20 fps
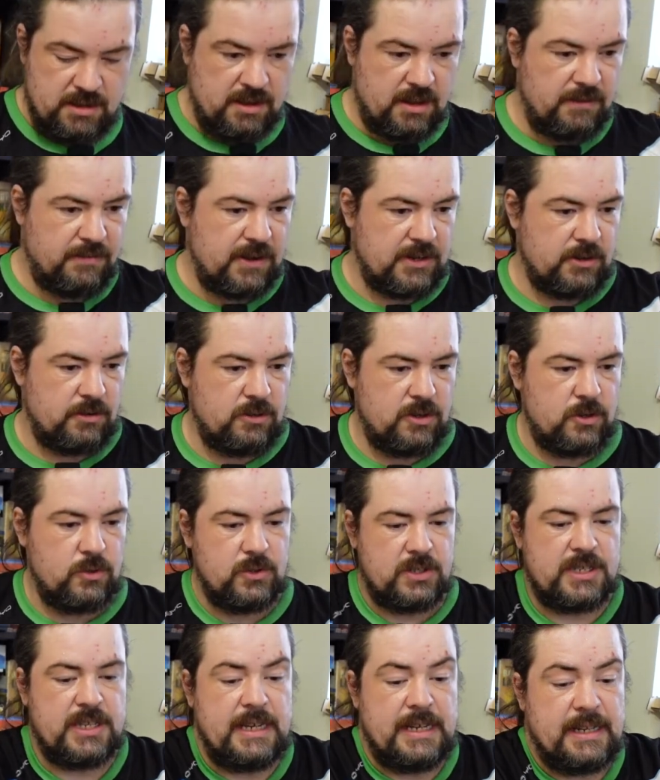If I don't
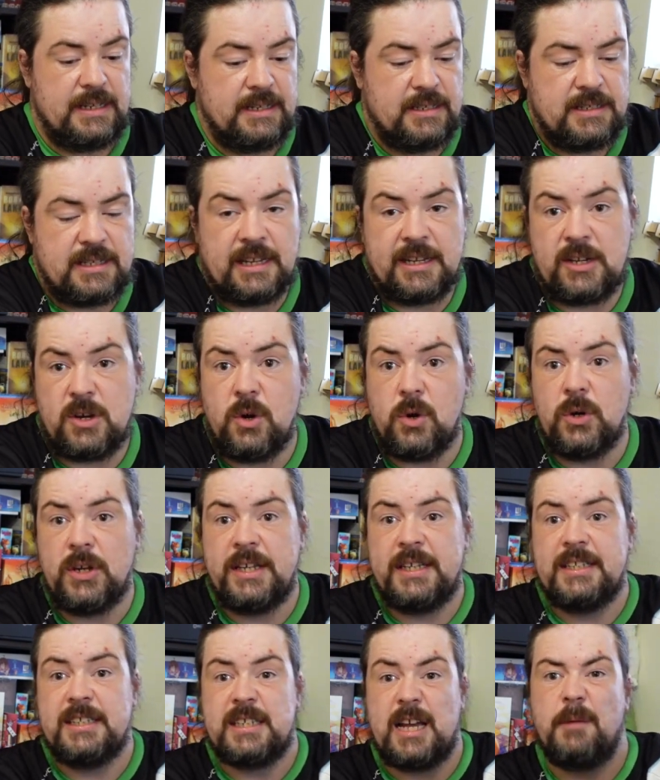lose things like
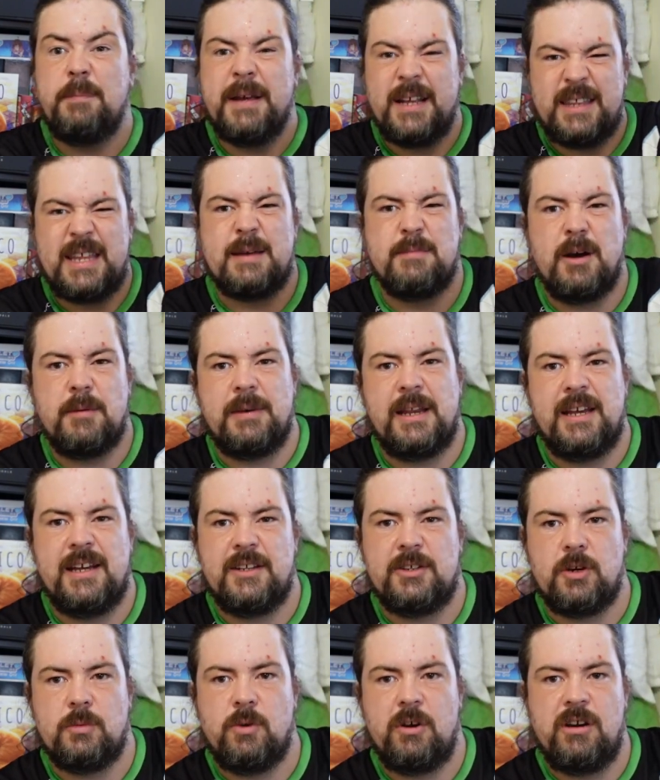coins, I'll pick them up
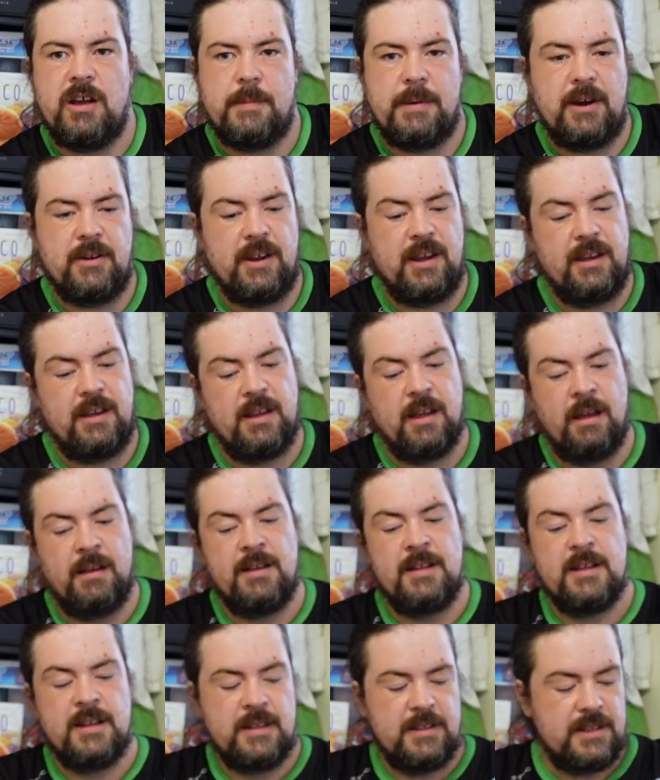later, don't worry about it.
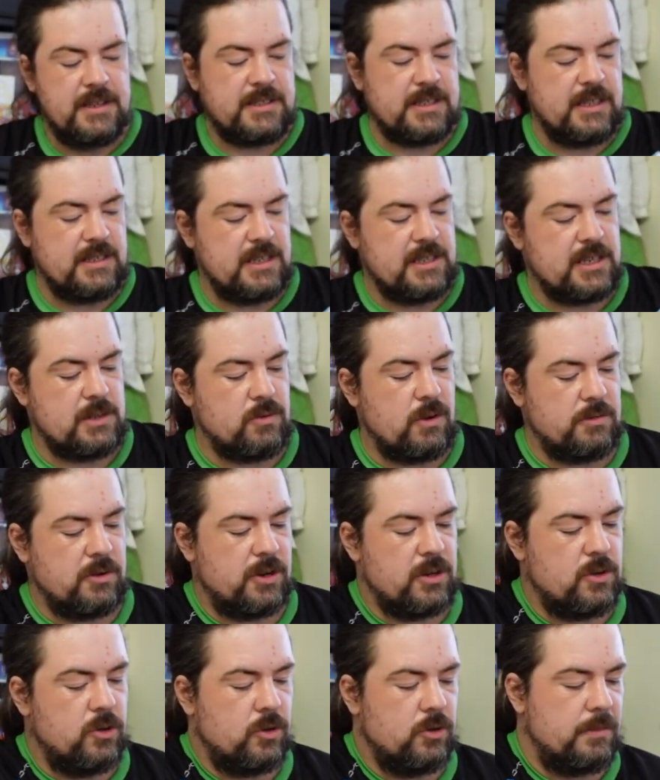This is what I'm
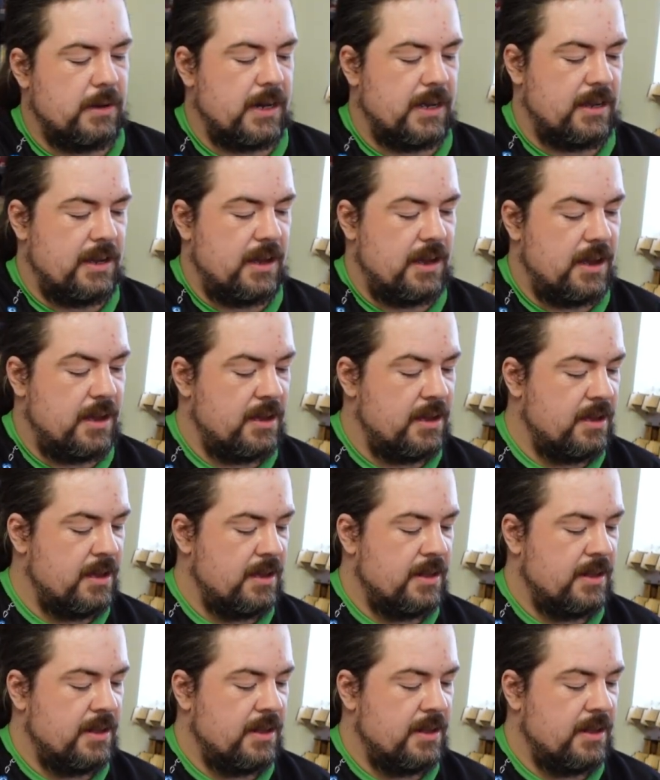going to call my